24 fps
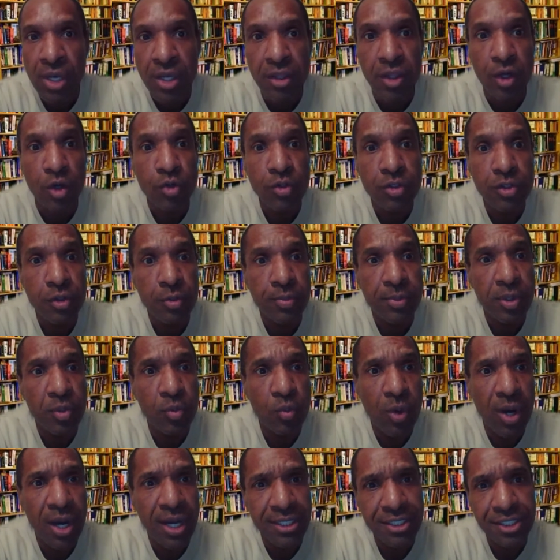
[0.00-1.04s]
those who will be
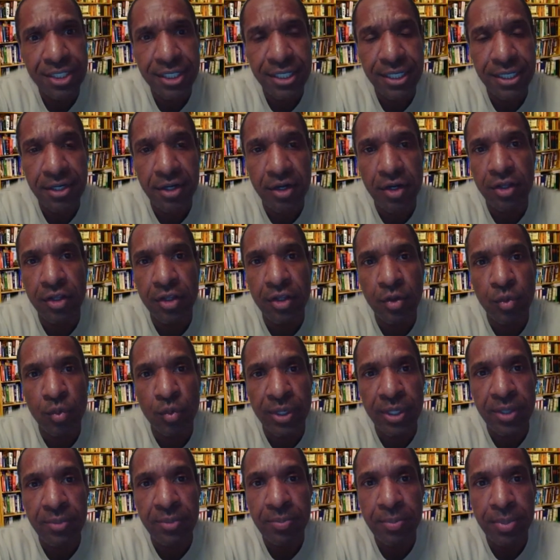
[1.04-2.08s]
watching it on the
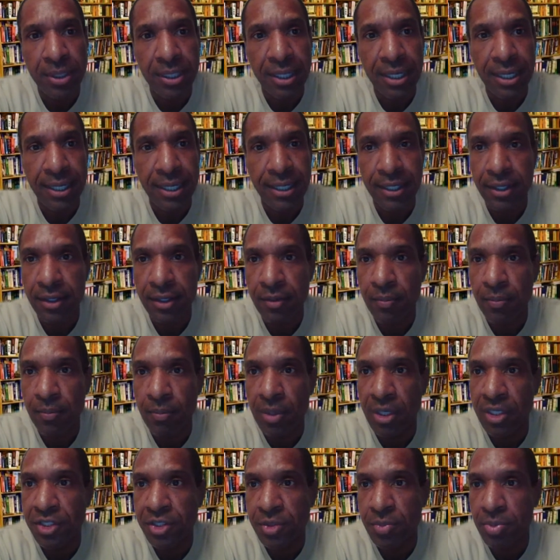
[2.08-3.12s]
replay,
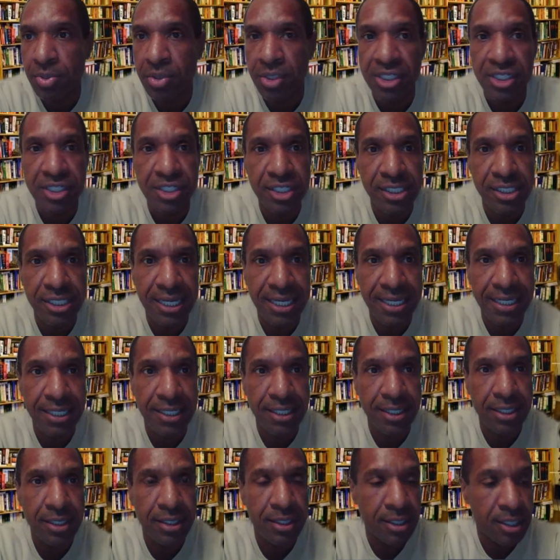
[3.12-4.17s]
much
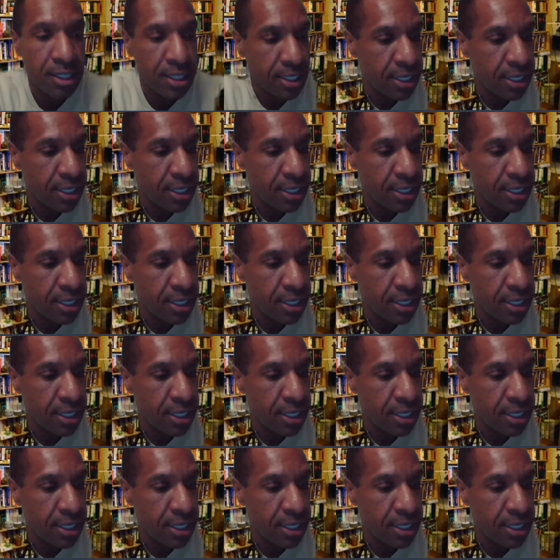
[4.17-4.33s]
appreciated.